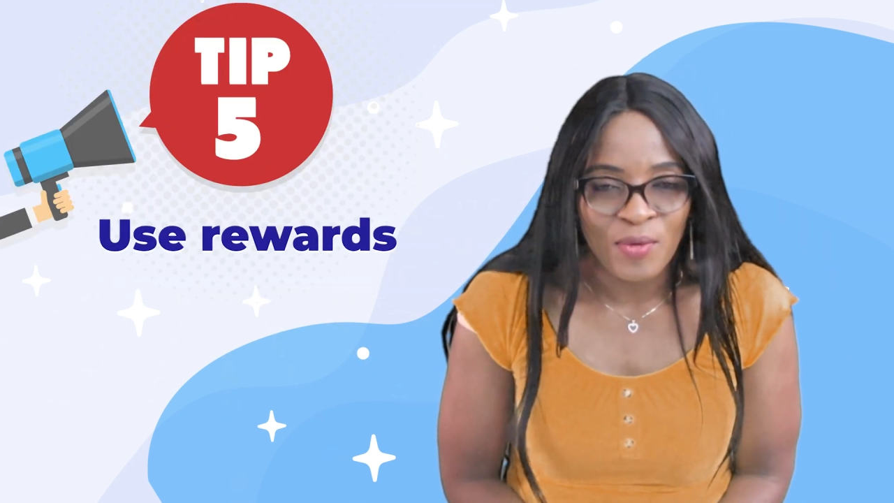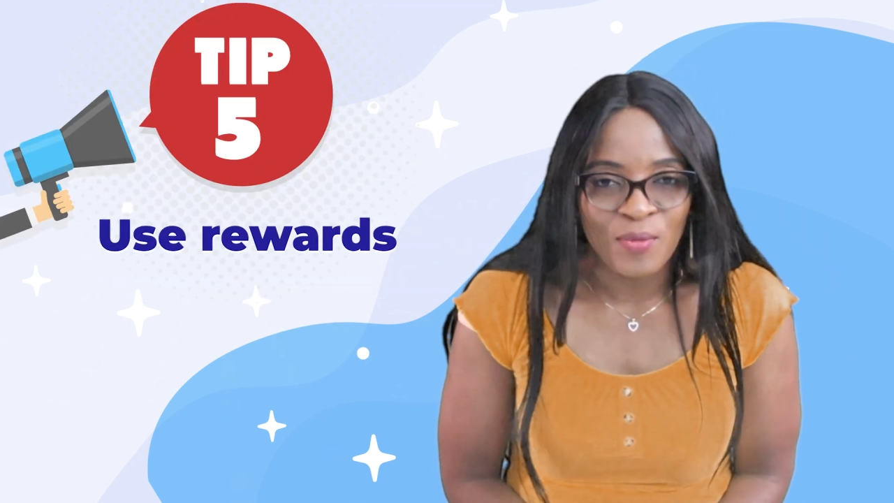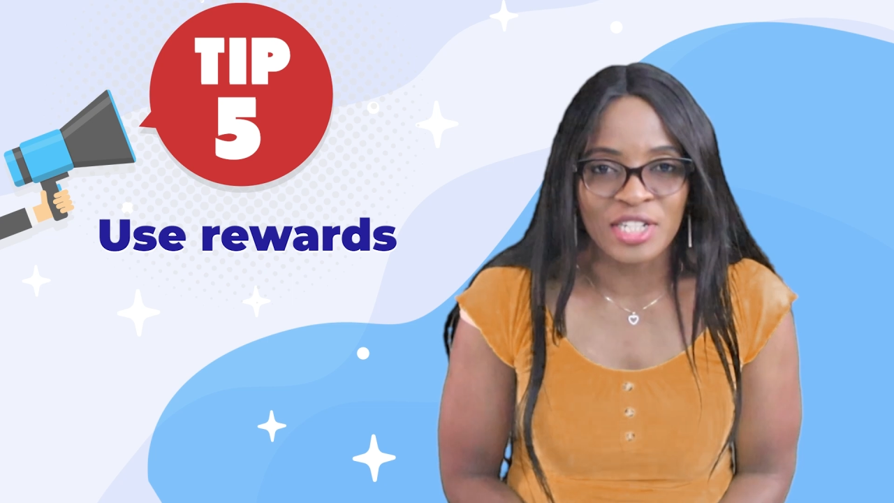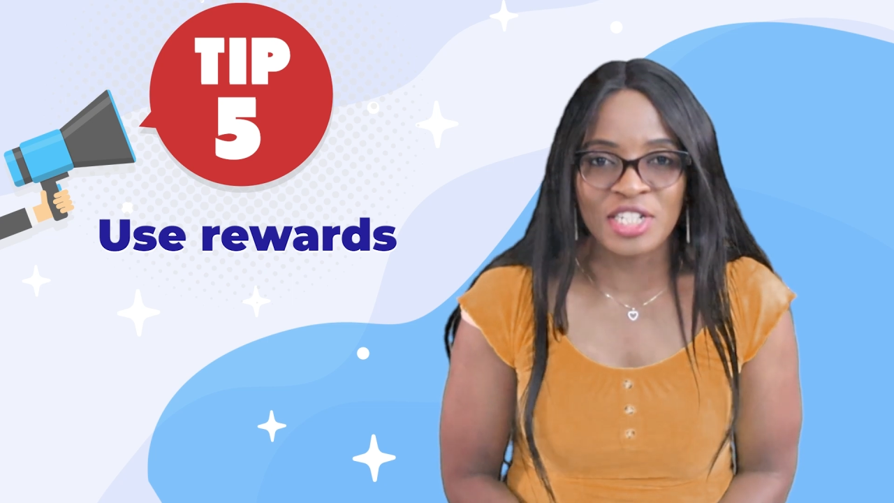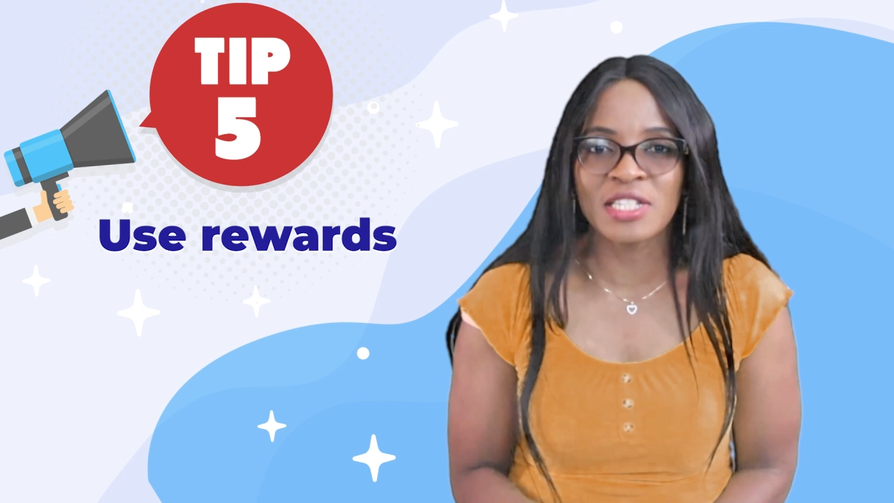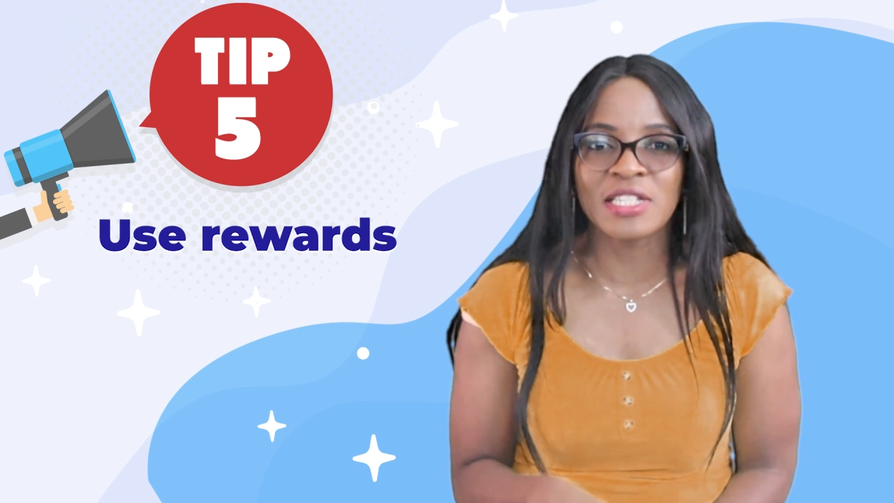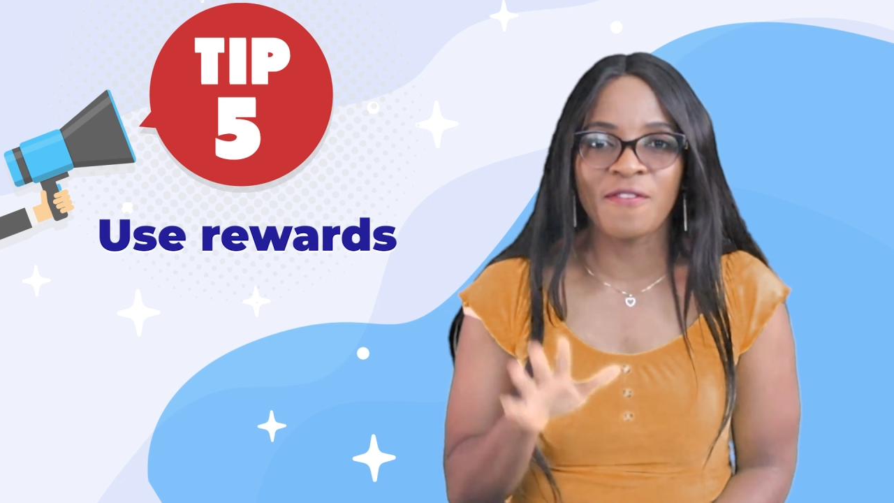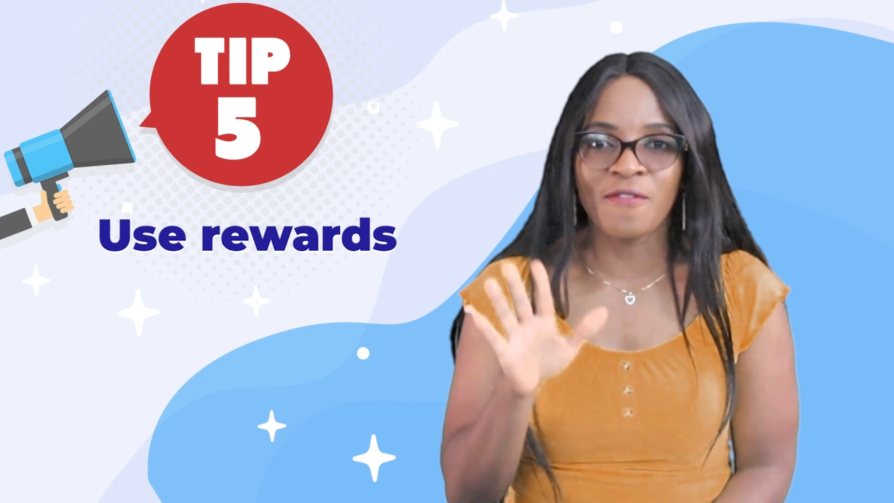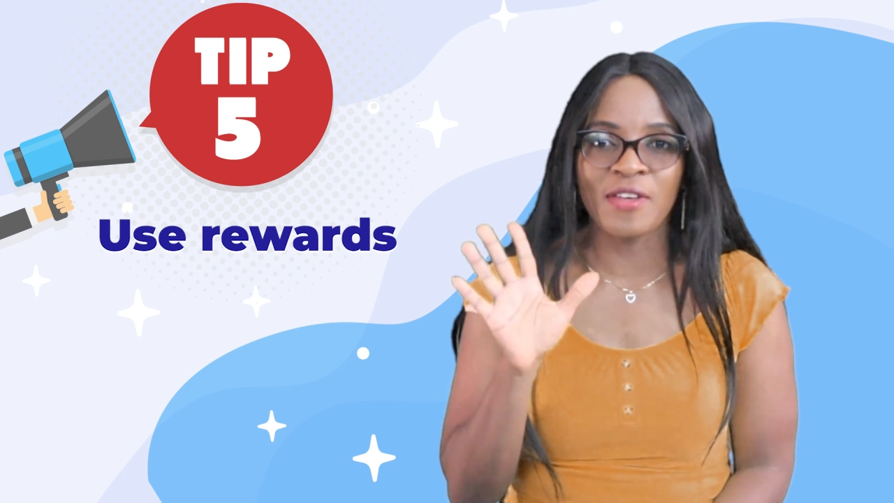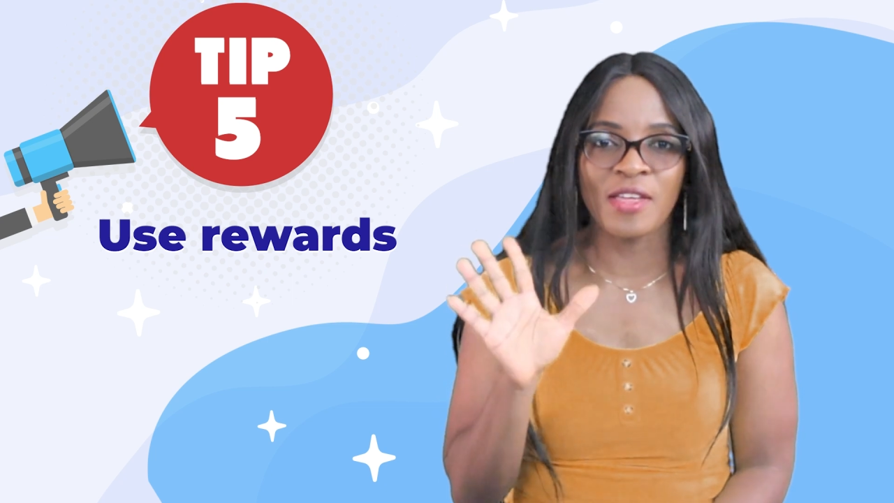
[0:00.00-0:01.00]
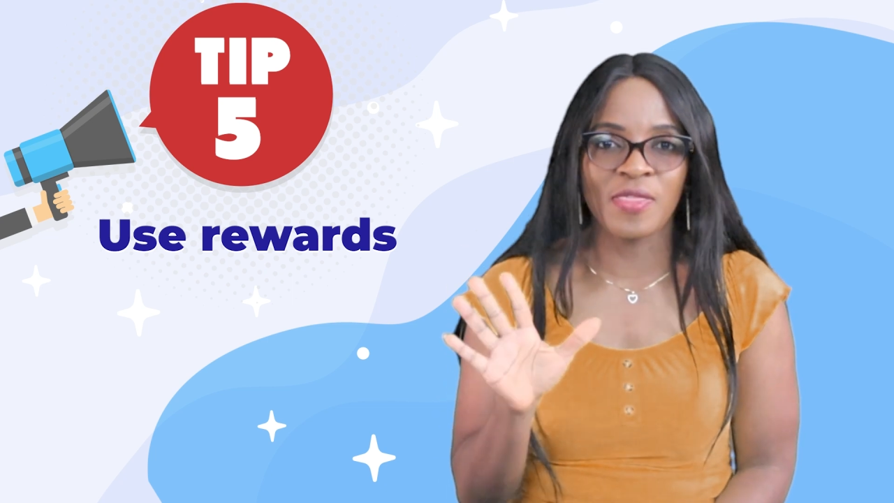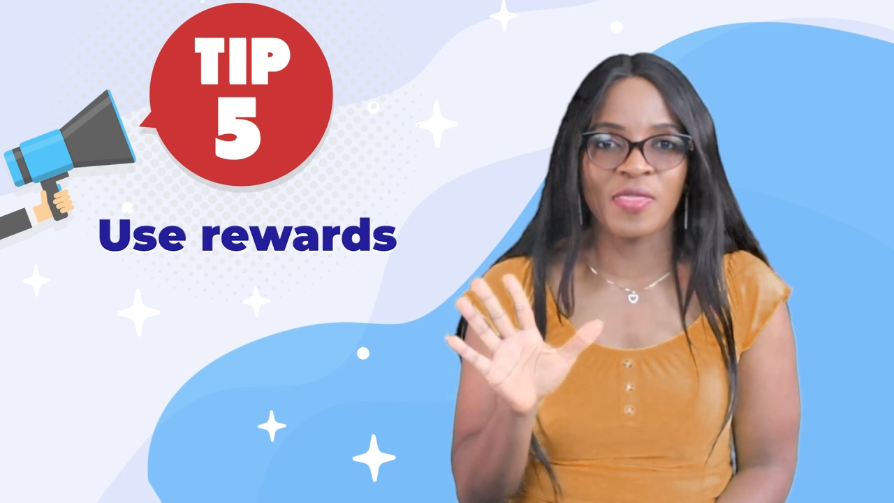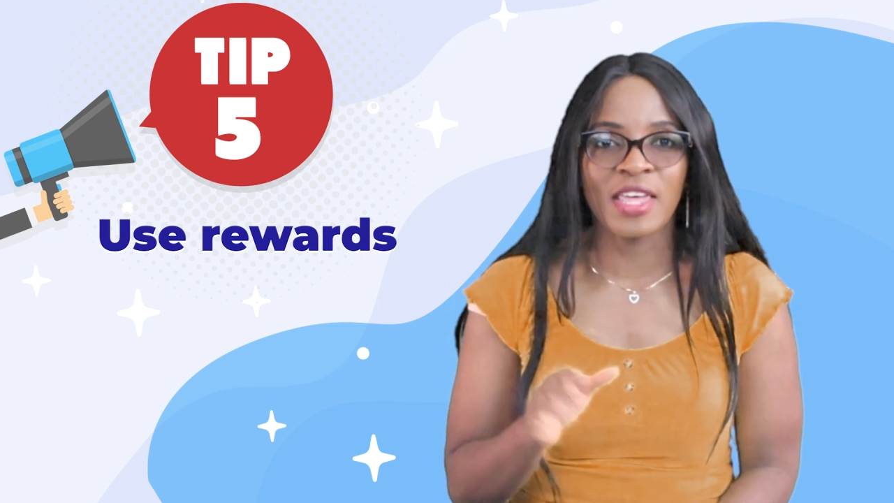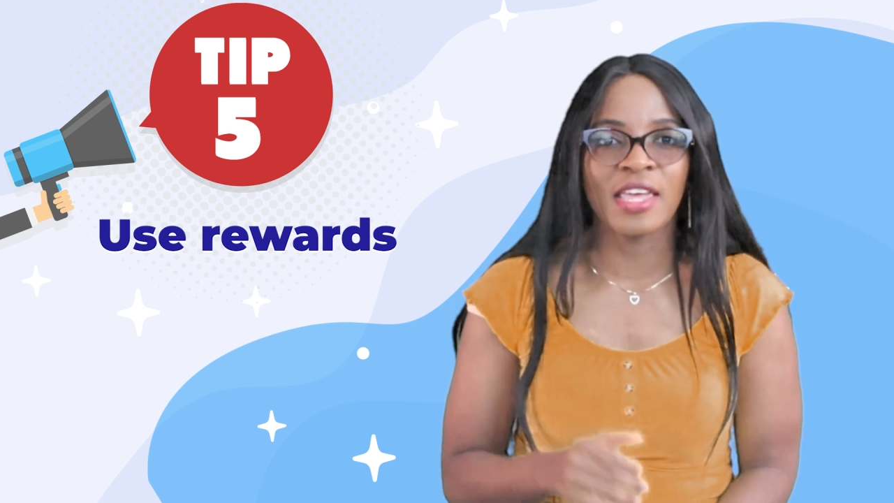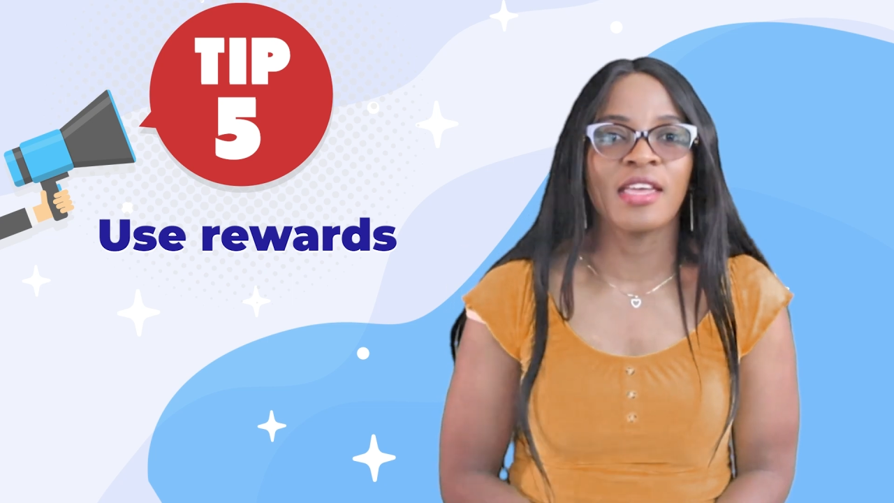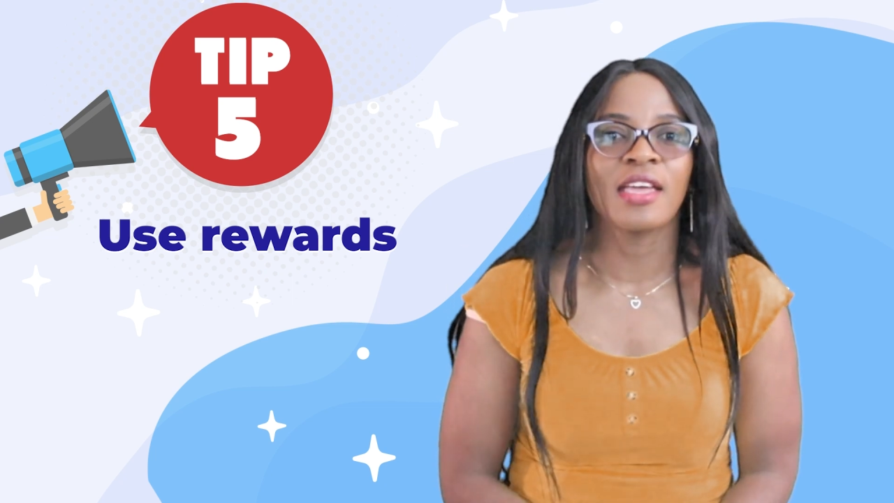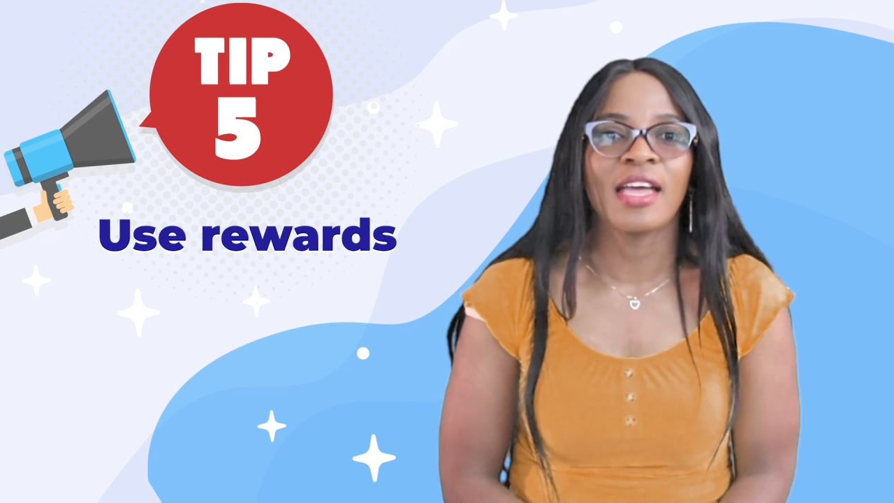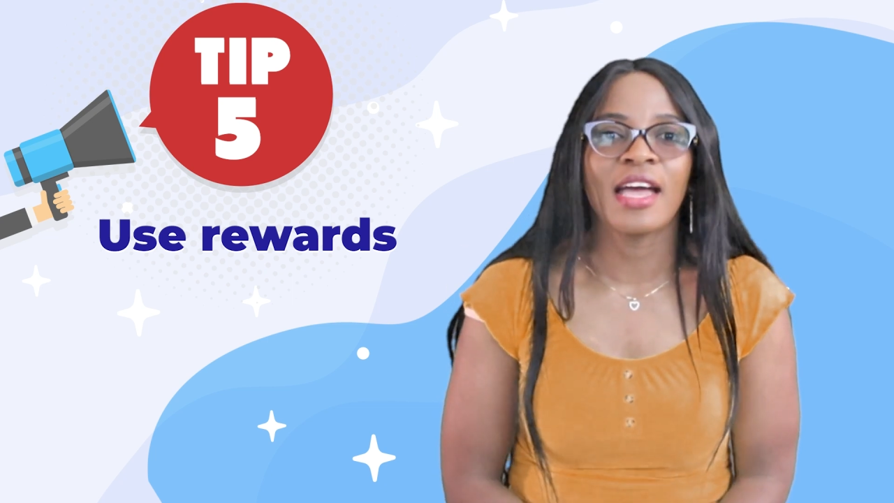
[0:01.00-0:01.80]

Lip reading: which is the fifth thing,